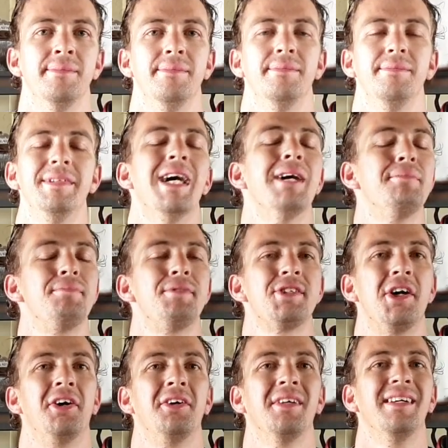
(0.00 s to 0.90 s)
Yep,
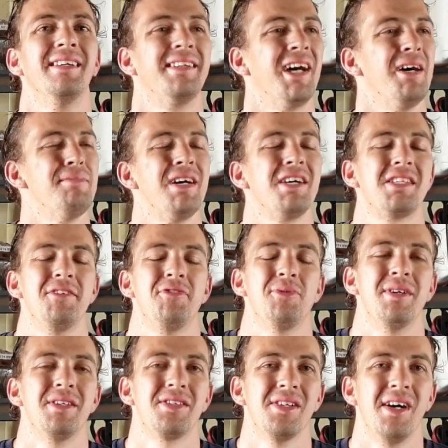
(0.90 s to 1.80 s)
totally, that makes
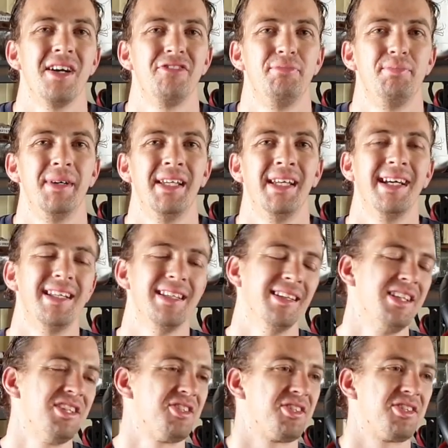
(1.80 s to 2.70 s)
everyone's life better,
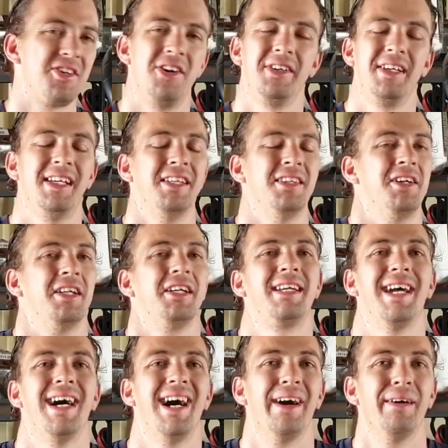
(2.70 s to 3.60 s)
let's just go get
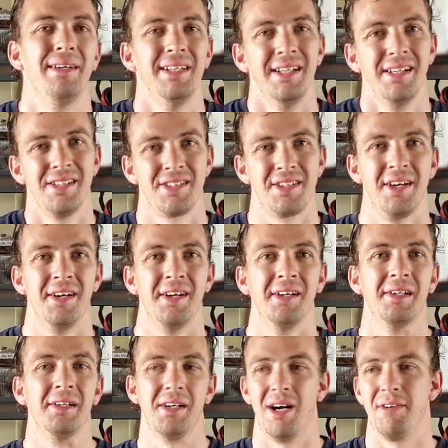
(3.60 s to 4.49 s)
another car.
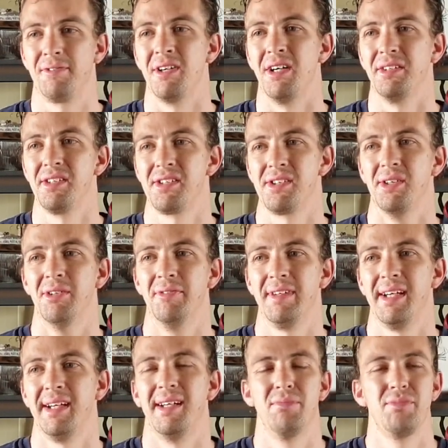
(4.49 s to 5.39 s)
So, I've got the
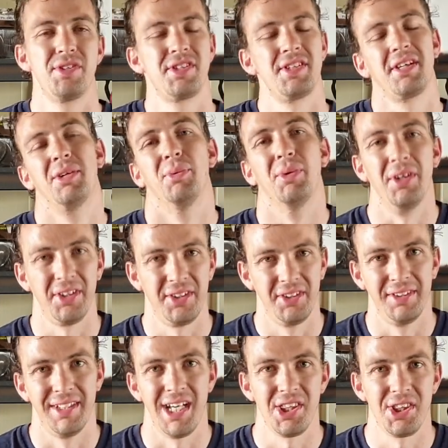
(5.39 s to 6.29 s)
Silvia, I'm sick of working
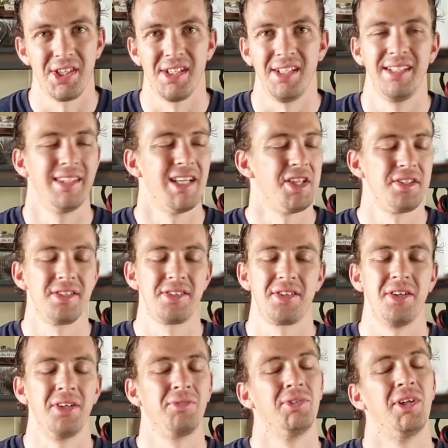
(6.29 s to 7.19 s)
on that thing, nothing's
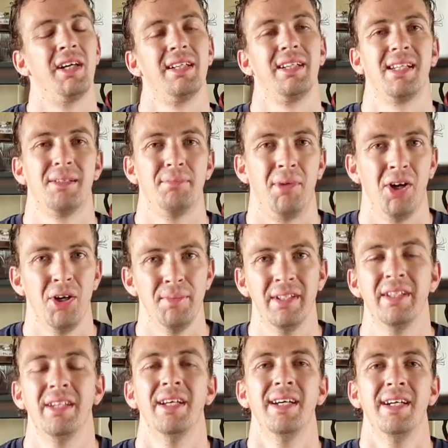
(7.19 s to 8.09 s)
going right at the
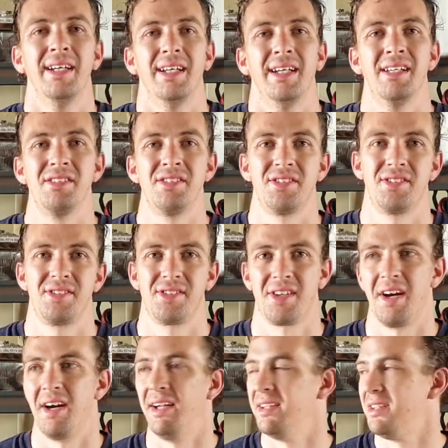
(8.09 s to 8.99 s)
moment. It's
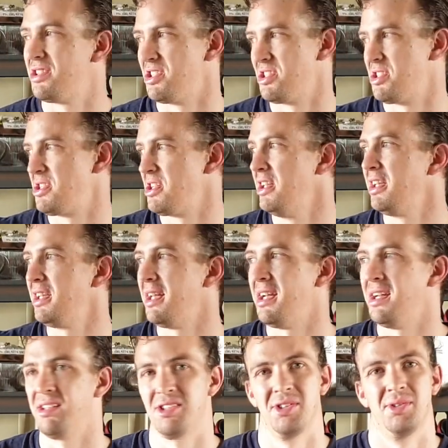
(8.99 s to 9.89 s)
kind of just sitting
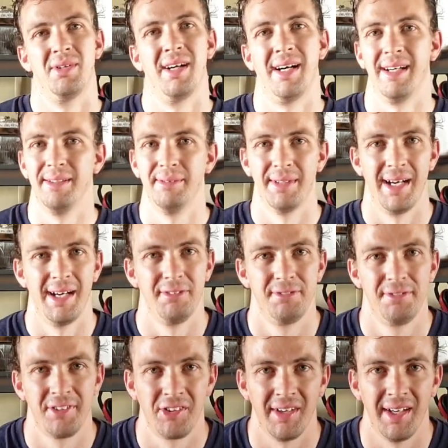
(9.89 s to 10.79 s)
there till I
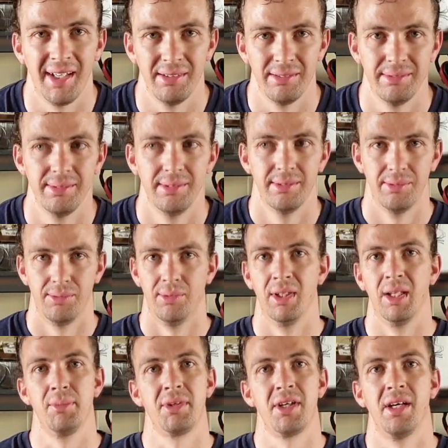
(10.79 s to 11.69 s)
figure out
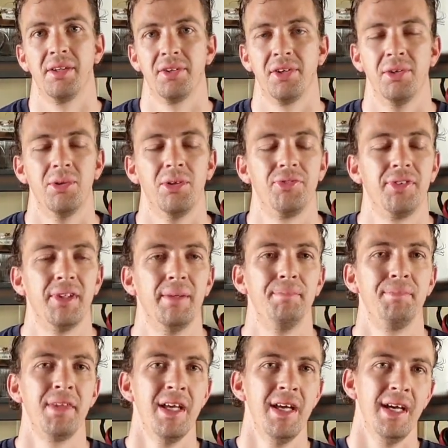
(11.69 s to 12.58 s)
what I'm going to do with
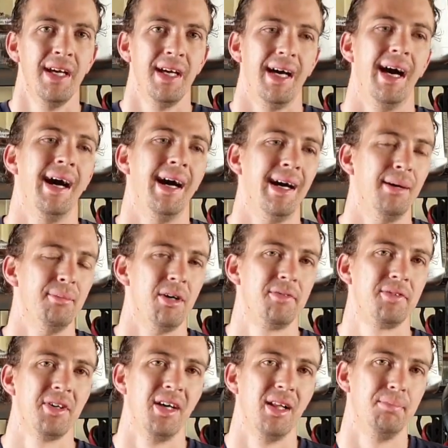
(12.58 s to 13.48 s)
it.
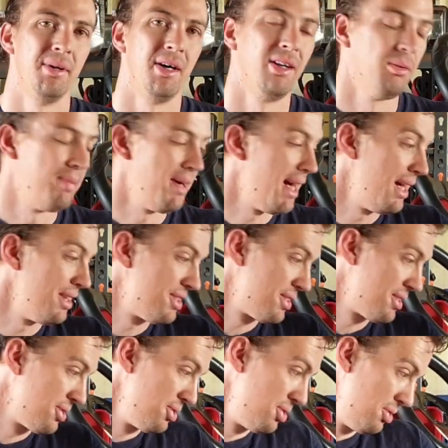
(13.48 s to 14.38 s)
I've got Apollo
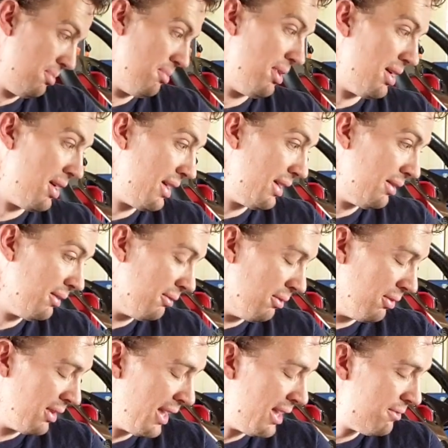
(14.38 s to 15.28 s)
parts to my
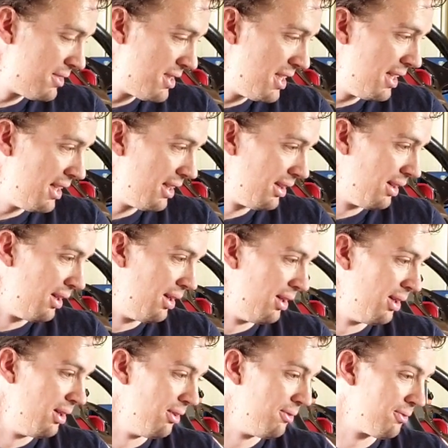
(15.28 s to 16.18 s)
left here
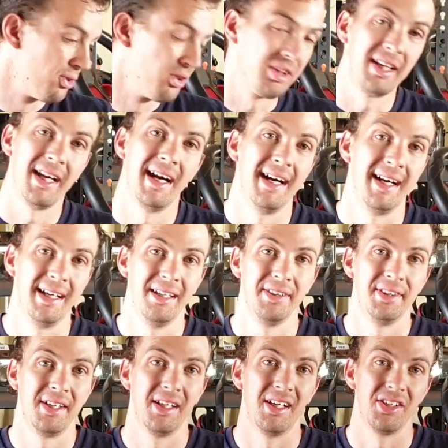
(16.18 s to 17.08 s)
for a
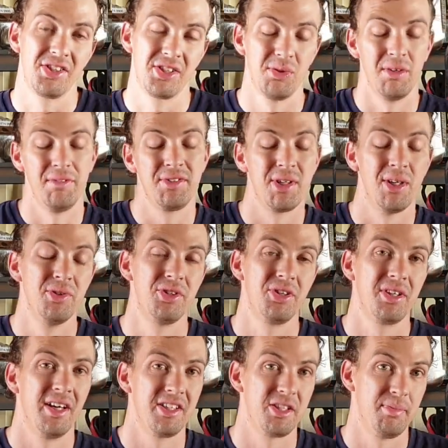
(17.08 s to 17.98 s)
car that I still haven't told
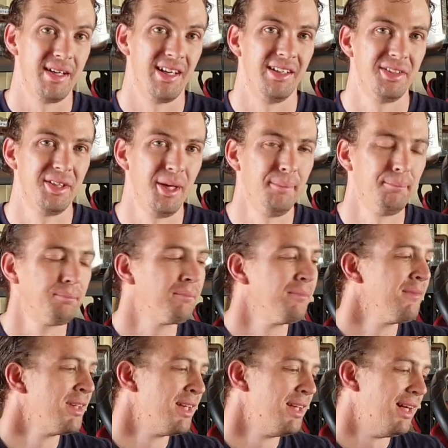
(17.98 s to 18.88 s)
you guys about yet.
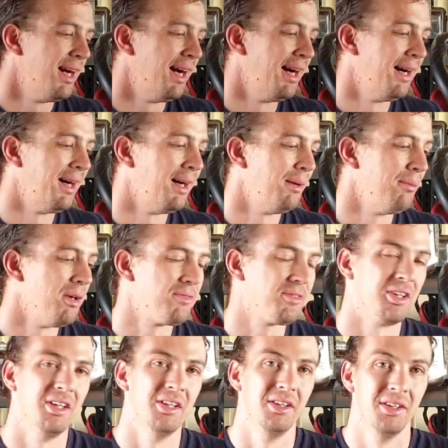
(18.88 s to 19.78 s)
I've
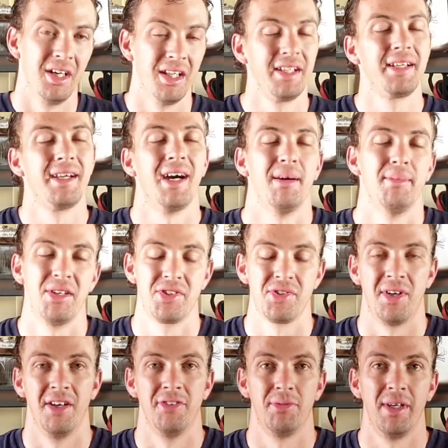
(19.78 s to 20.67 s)
got another car in my
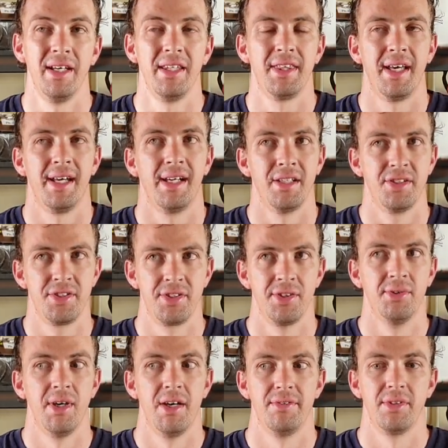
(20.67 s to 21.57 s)
driveway that I
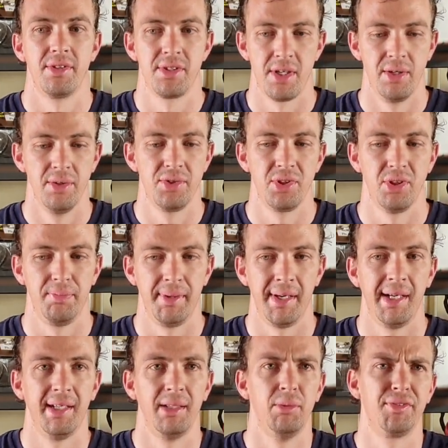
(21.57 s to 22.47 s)
still haven't told you
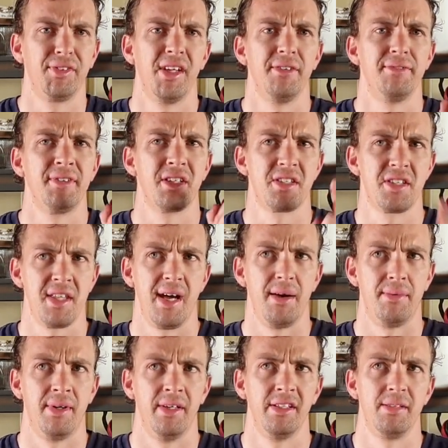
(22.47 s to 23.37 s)
about, and we've got to fix
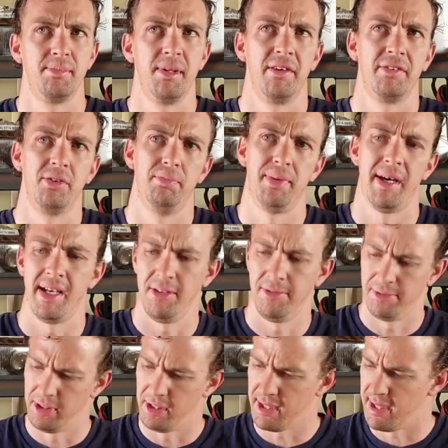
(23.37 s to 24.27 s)
that one to be able to pay
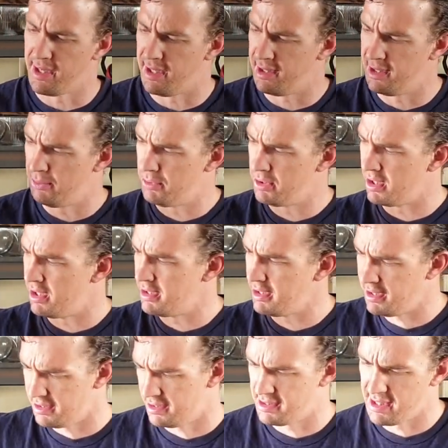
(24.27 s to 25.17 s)
for the car that we're
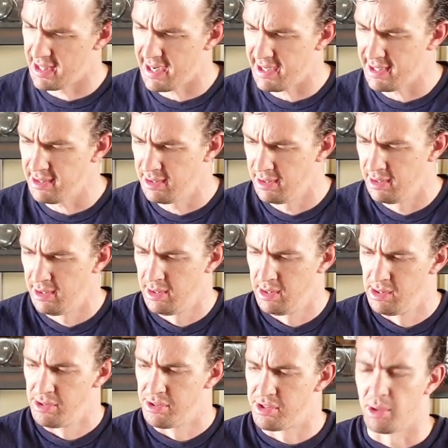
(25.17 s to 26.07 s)
going to get today.
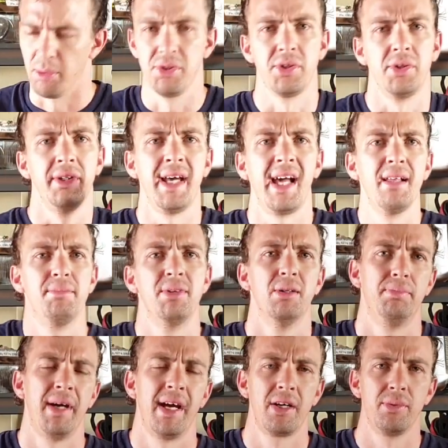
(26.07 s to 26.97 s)
So we're doing that a
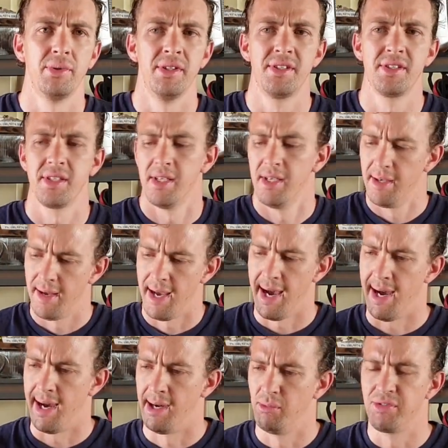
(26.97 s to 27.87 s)
bit backwards.
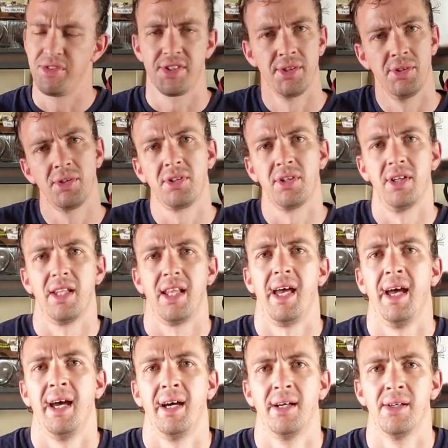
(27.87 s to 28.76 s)
We've still
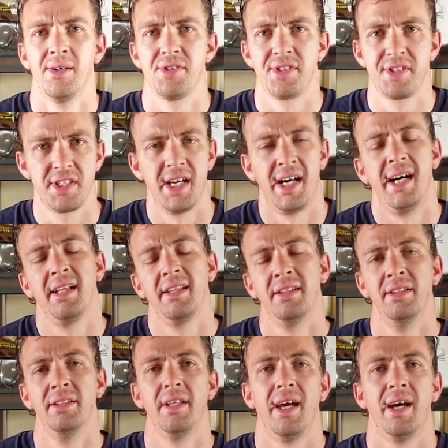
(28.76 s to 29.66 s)
got our
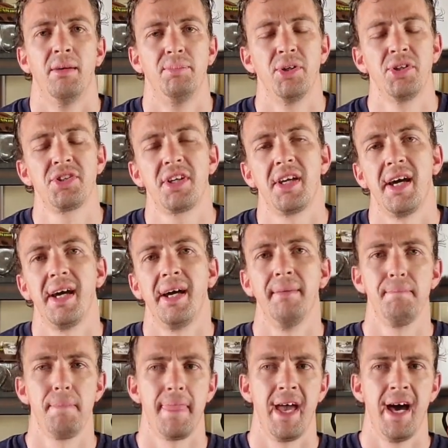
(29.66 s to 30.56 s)
Starlin, our bush
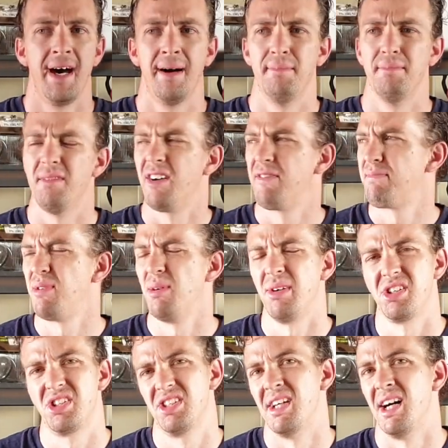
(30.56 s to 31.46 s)
car. I've
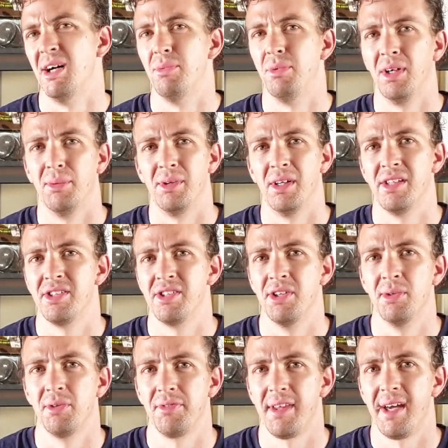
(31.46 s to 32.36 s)
pretty much done what I want
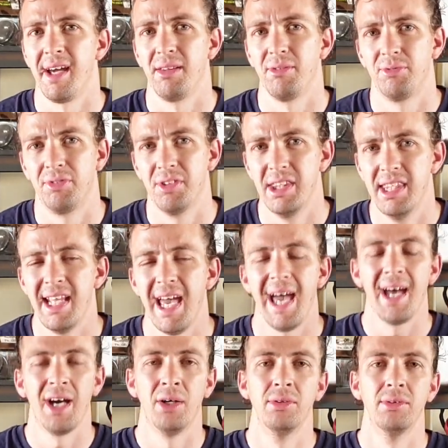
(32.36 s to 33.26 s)
to do with that for
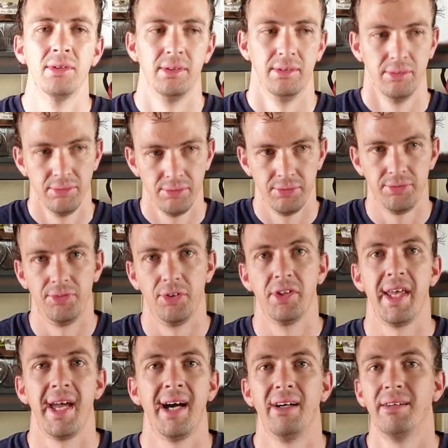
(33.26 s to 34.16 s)
now.
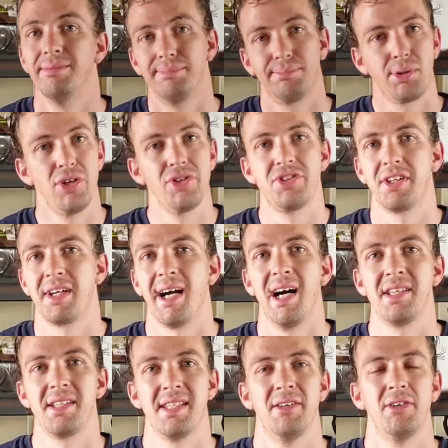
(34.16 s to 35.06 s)
Project
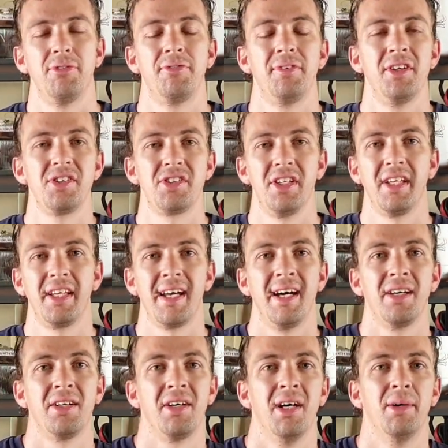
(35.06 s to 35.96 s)
cars never finished, any
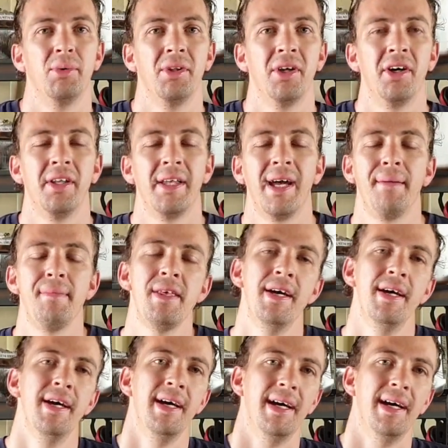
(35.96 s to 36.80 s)
car guy will know that.